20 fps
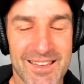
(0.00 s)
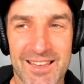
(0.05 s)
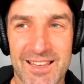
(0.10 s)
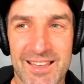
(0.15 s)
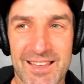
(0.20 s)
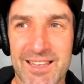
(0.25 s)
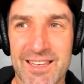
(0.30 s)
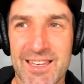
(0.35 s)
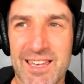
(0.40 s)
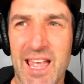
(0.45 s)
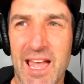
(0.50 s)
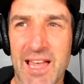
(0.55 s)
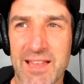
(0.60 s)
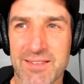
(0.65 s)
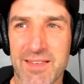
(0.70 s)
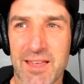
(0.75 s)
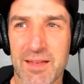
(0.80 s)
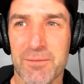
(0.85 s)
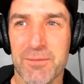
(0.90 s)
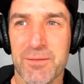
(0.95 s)
Yeah,
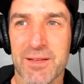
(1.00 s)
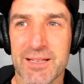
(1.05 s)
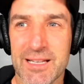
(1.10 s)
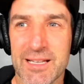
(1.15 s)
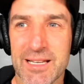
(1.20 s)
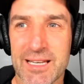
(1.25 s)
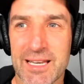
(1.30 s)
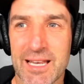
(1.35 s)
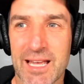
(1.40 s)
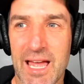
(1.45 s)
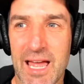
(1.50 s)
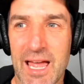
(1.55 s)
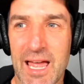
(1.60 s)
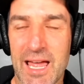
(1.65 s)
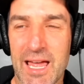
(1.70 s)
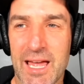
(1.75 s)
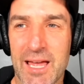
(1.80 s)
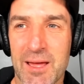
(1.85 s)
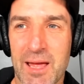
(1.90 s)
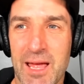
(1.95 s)
definitely.
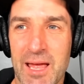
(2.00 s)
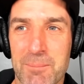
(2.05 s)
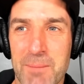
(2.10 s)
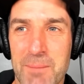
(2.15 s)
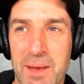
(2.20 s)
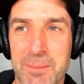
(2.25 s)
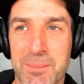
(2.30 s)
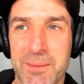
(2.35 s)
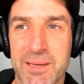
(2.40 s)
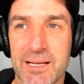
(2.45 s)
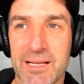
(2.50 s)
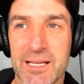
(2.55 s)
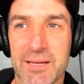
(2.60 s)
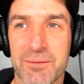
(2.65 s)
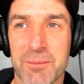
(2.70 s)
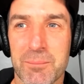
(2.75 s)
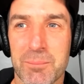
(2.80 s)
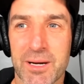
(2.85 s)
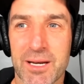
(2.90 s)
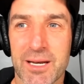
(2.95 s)
And maybe he'll
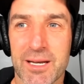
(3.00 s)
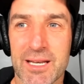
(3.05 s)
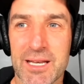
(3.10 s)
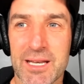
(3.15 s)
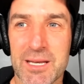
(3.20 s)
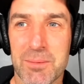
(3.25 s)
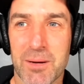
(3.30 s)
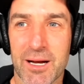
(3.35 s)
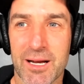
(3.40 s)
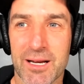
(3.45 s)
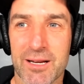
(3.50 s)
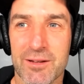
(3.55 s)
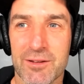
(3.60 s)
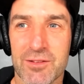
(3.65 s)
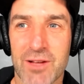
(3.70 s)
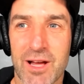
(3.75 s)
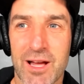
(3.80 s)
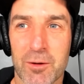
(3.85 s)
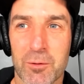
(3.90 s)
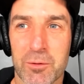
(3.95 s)
even bring an e-bike, because
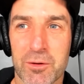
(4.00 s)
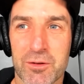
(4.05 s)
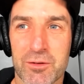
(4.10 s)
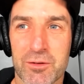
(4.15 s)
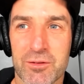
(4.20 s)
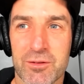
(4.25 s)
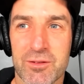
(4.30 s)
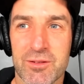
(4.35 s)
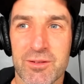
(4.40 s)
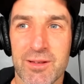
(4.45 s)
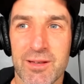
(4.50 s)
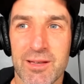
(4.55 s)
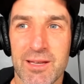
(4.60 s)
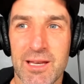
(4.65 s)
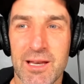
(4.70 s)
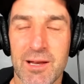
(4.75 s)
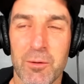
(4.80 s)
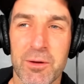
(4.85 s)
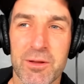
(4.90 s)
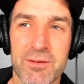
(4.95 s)

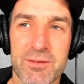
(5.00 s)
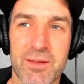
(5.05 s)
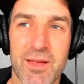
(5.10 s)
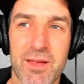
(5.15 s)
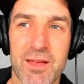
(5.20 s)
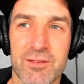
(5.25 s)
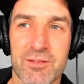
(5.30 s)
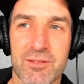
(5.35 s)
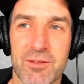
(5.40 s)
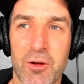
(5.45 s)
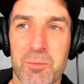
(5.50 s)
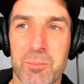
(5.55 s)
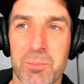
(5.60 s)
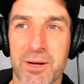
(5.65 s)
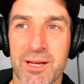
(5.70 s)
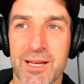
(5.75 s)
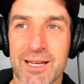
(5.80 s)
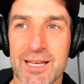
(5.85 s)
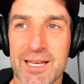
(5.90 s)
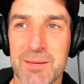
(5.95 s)
he always says don't
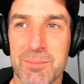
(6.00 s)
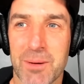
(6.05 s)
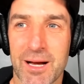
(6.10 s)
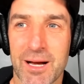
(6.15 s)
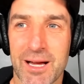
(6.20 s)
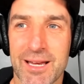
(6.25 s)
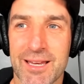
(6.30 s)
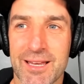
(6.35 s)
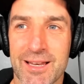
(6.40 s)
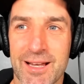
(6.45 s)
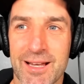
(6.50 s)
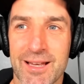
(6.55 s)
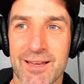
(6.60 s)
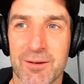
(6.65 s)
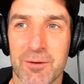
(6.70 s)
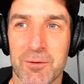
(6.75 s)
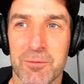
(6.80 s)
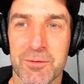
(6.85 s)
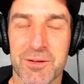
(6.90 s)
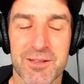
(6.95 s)
bring an e-bike, and
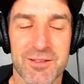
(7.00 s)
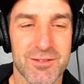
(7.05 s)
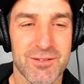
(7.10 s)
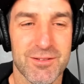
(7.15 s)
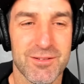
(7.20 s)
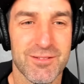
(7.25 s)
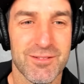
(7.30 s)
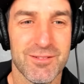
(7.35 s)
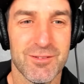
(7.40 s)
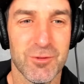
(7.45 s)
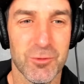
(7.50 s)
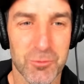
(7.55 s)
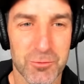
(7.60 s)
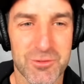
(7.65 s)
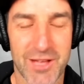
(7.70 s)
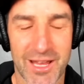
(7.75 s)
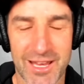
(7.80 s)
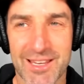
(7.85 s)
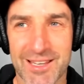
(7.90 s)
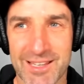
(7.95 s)
I always do
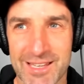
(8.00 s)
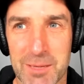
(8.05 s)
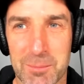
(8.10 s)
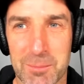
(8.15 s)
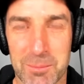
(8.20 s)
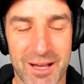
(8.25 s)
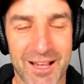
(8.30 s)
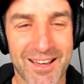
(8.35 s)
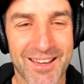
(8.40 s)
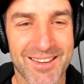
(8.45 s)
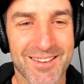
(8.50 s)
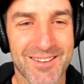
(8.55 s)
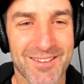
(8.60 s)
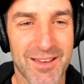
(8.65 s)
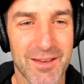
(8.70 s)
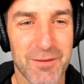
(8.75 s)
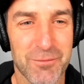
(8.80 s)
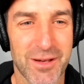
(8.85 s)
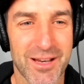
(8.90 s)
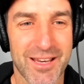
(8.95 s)
take an e-bike
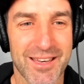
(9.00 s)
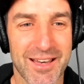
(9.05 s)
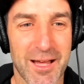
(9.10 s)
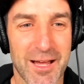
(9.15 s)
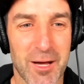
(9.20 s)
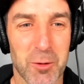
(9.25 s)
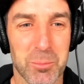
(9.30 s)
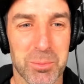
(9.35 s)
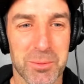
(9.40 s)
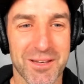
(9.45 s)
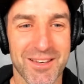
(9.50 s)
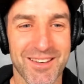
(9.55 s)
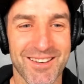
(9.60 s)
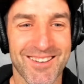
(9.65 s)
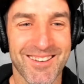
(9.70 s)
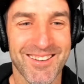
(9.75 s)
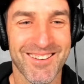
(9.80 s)
if I can help it.